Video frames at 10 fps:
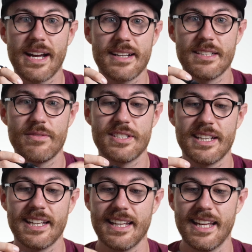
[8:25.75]

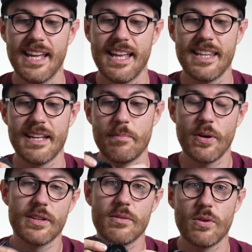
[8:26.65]
activity, then
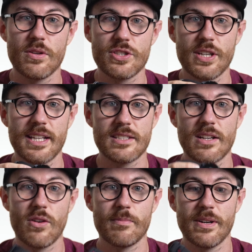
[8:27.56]
putting the watch into
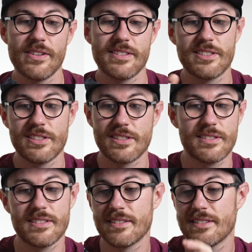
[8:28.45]
lock mode,
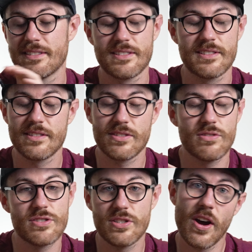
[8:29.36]
you
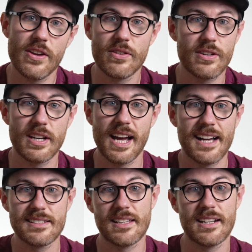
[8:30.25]
just know you're not going to
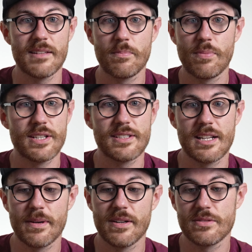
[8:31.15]
accidentally press
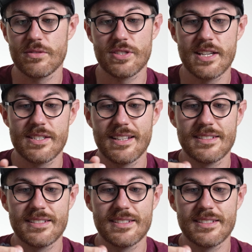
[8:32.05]
any buttons or change any